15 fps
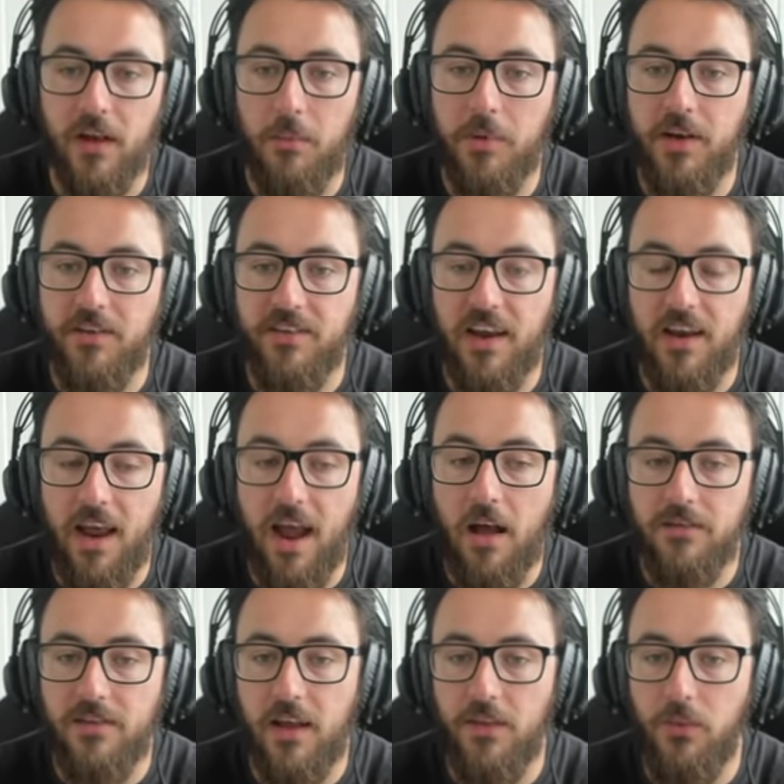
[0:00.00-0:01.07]
I'm going to stand
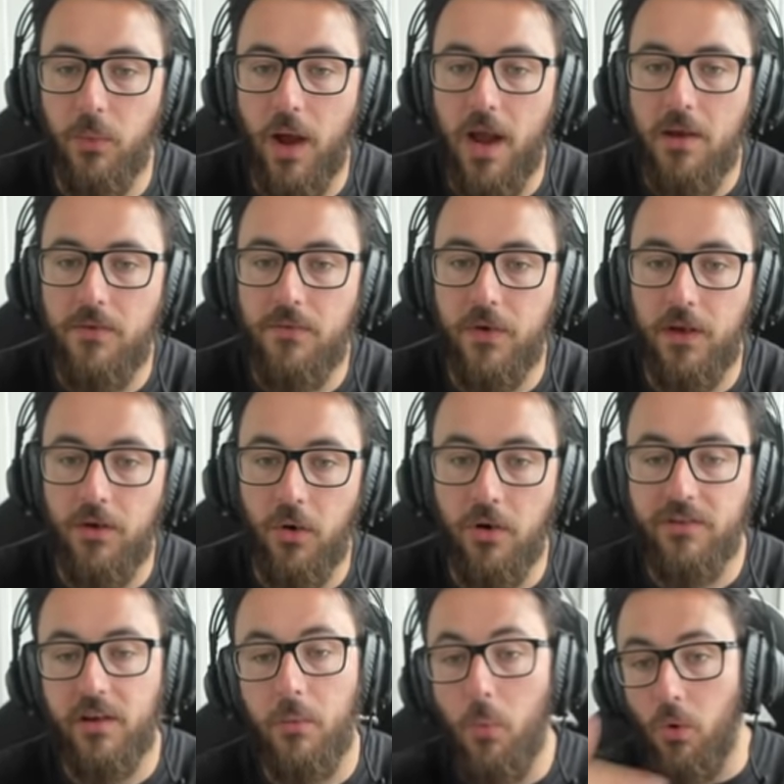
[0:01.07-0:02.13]
outside the wave, and notice how I'm